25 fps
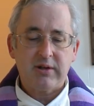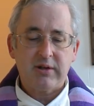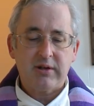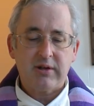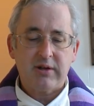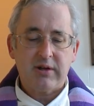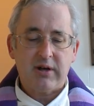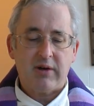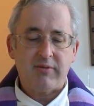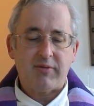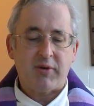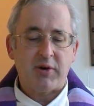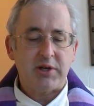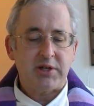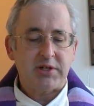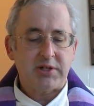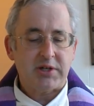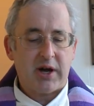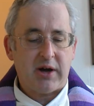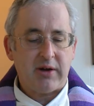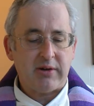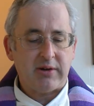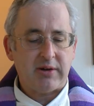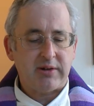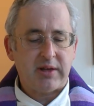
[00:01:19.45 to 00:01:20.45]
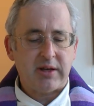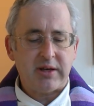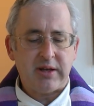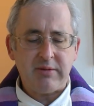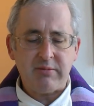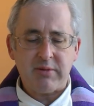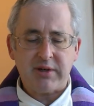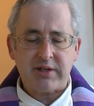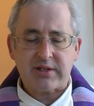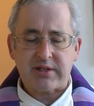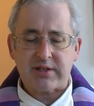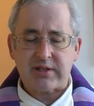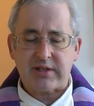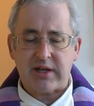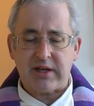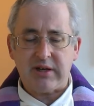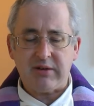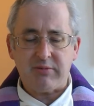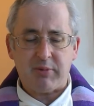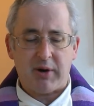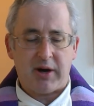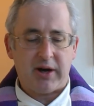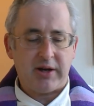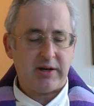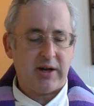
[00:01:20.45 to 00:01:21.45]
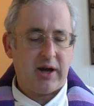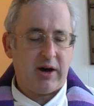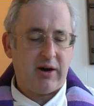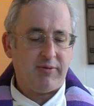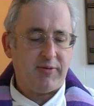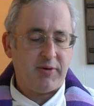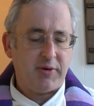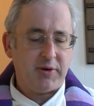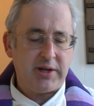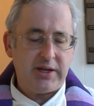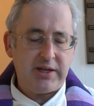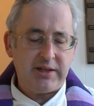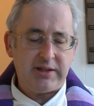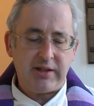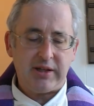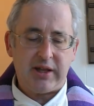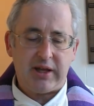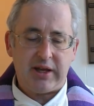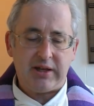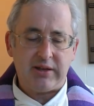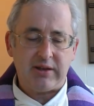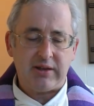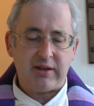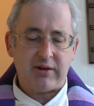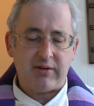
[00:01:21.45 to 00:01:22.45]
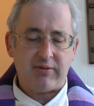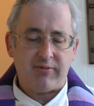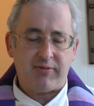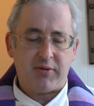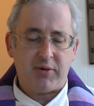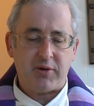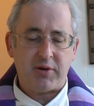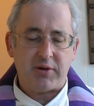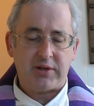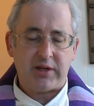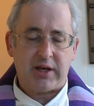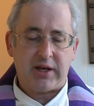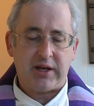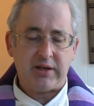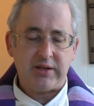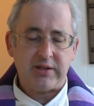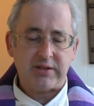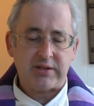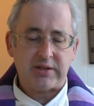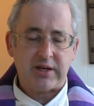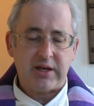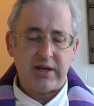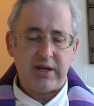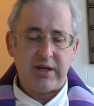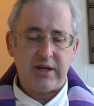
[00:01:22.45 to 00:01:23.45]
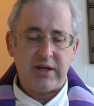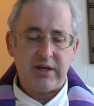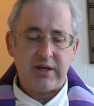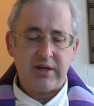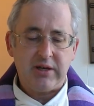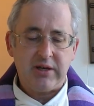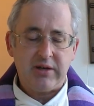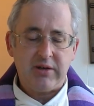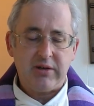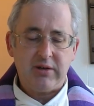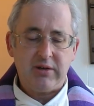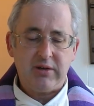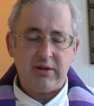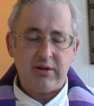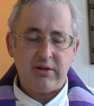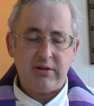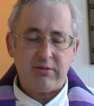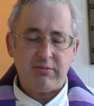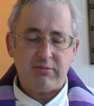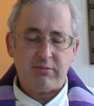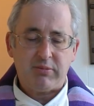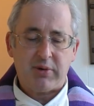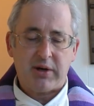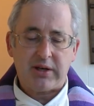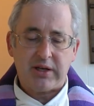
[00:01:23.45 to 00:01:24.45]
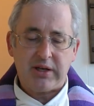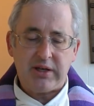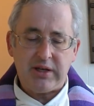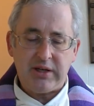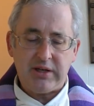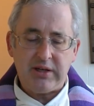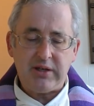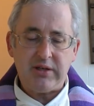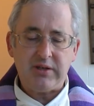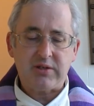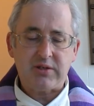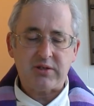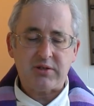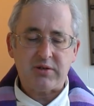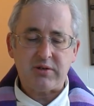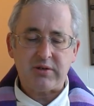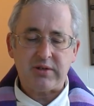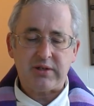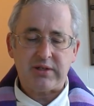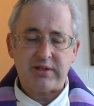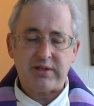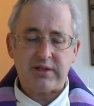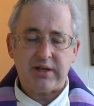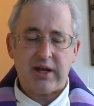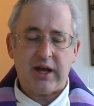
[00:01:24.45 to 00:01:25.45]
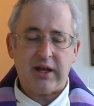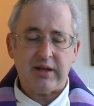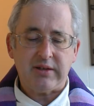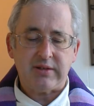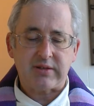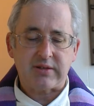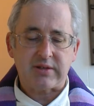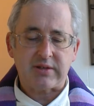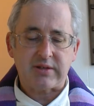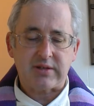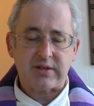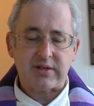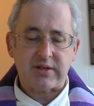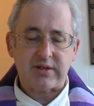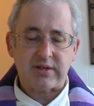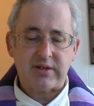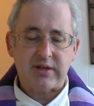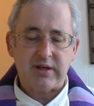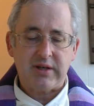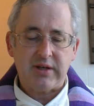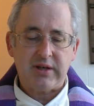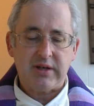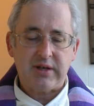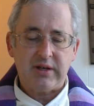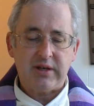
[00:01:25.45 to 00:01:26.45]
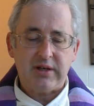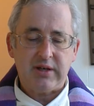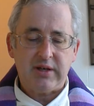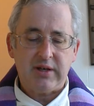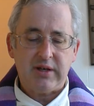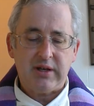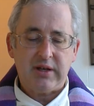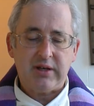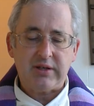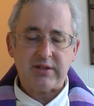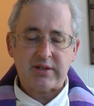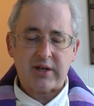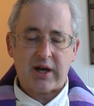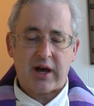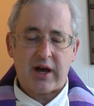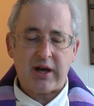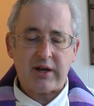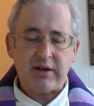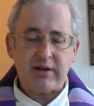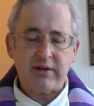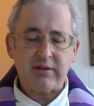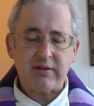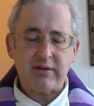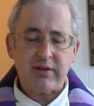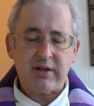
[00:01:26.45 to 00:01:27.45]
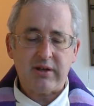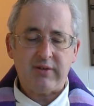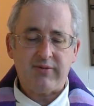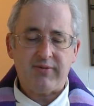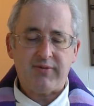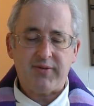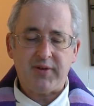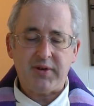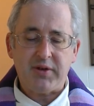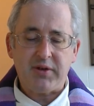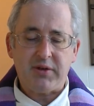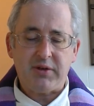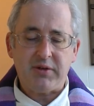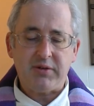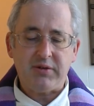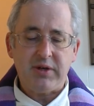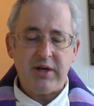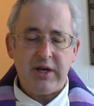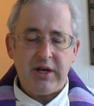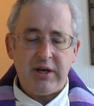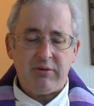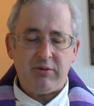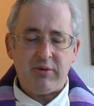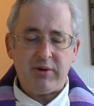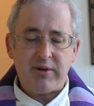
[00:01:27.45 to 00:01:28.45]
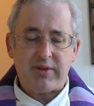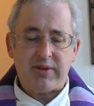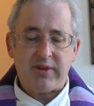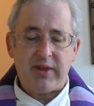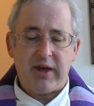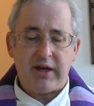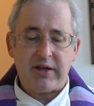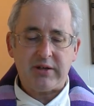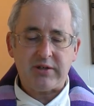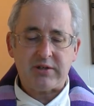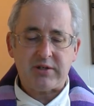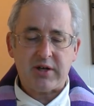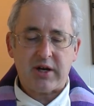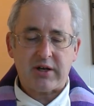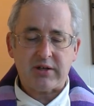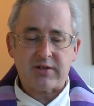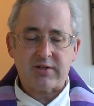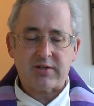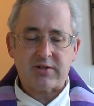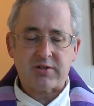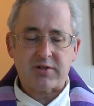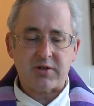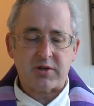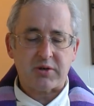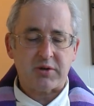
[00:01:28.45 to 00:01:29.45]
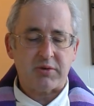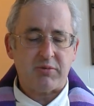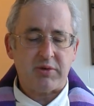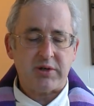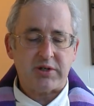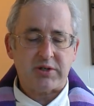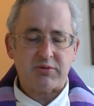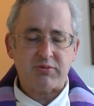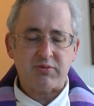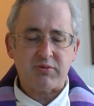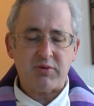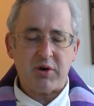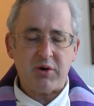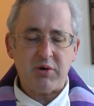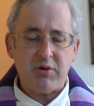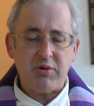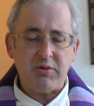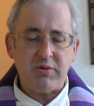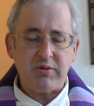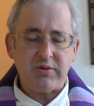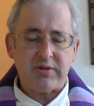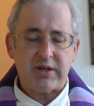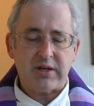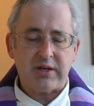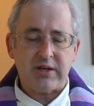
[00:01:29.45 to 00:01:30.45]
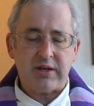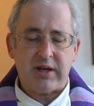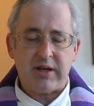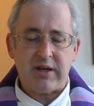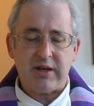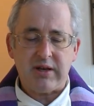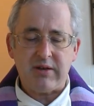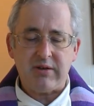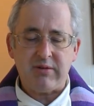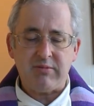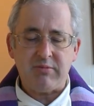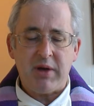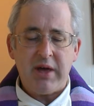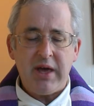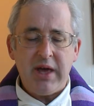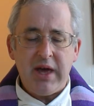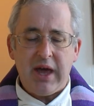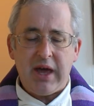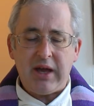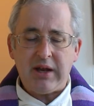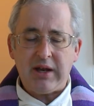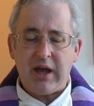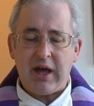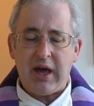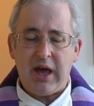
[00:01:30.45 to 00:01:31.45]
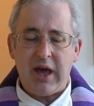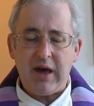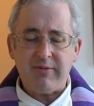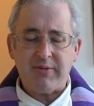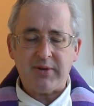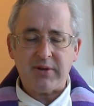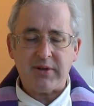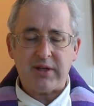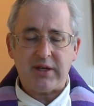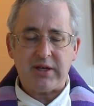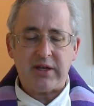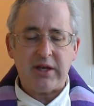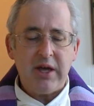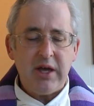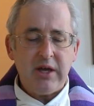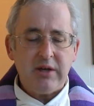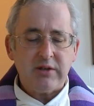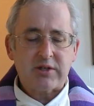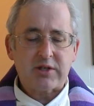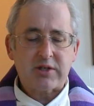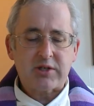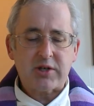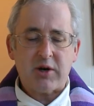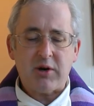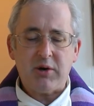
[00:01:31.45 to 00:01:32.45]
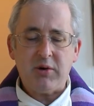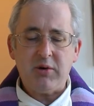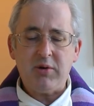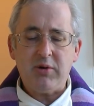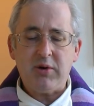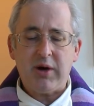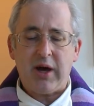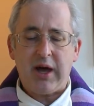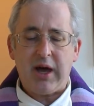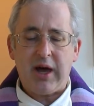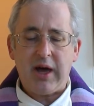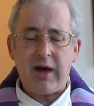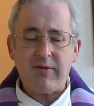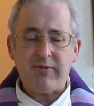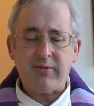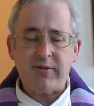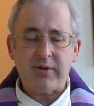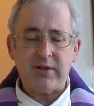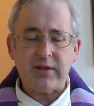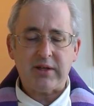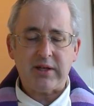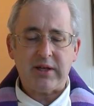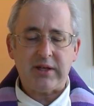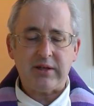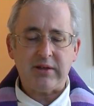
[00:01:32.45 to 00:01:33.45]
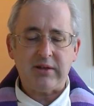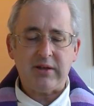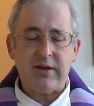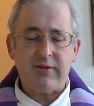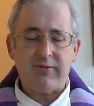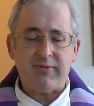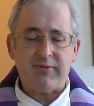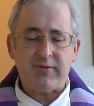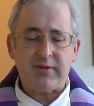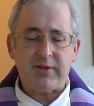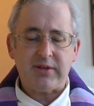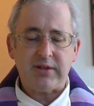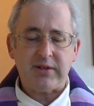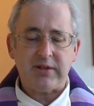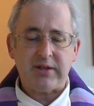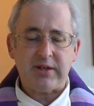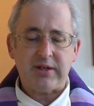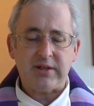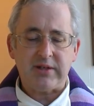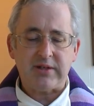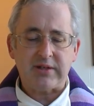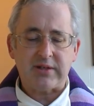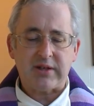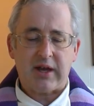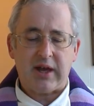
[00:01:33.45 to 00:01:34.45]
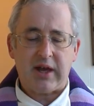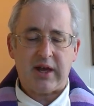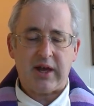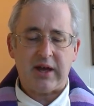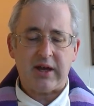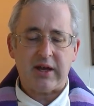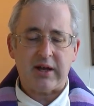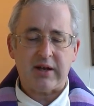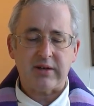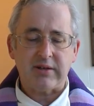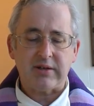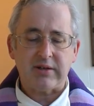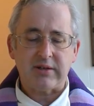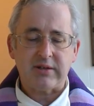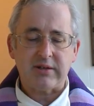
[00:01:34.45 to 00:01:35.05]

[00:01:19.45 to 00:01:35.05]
A voice shouted that he must stink by now, for he'd lain there 4 days. But he stood tensed, entirely filled with that gesture which rose in him and heavily, so heavily lifted his hand.